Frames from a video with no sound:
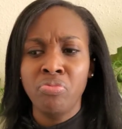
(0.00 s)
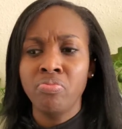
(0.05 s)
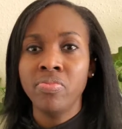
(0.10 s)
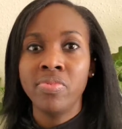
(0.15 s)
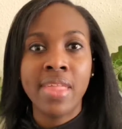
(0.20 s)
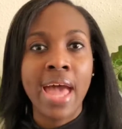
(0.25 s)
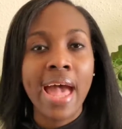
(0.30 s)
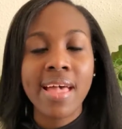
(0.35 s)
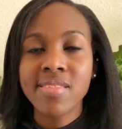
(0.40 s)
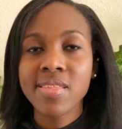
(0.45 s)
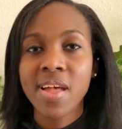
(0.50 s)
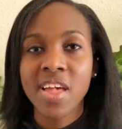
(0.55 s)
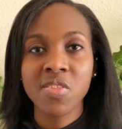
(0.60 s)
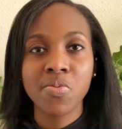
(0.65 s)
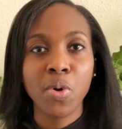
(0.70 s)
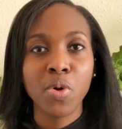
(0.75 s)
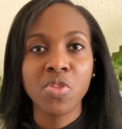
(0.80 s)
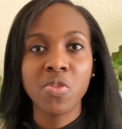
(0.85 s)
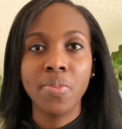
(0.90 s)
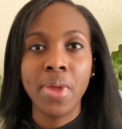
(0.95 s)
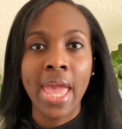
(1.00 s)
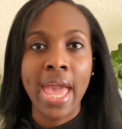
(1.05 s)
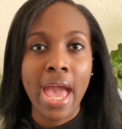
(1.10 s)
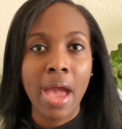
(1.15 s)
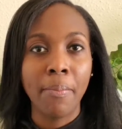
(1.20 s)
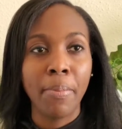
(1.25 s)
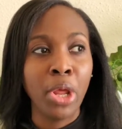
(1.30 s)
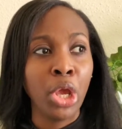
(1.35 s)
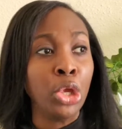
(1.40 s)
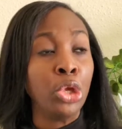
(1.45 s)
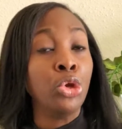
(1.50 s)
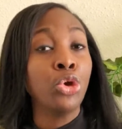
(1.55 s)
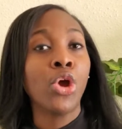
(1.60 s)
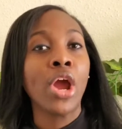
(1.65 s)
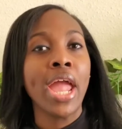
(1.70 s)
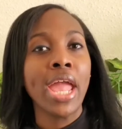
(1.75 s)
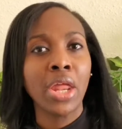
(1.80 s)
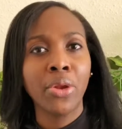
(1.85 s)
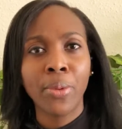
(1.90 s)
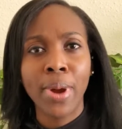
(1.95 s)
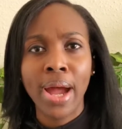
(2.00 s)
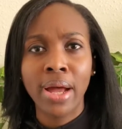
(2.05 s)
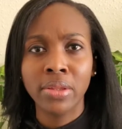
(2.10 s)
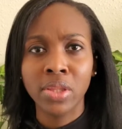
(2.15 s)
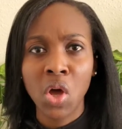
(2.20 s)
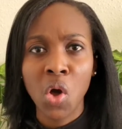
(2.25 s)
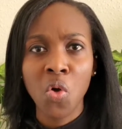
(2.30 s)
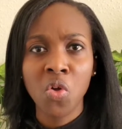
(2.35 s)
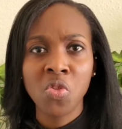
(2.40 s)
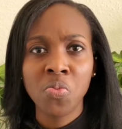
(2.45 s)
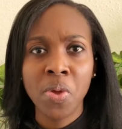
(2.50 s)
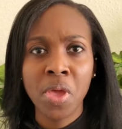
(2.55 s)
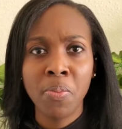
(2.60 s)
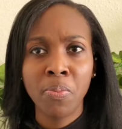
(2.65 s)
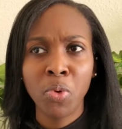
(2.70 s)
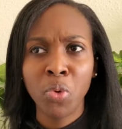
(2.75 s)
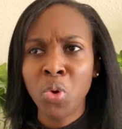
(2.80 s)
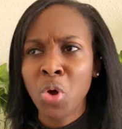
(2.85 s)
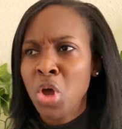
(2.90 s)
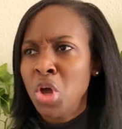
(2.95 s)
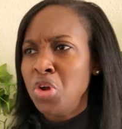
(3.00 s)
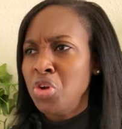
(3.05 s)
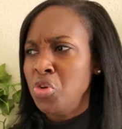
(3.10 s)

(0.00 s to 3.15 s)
That's not supposed to be happening. You're hanging around those people.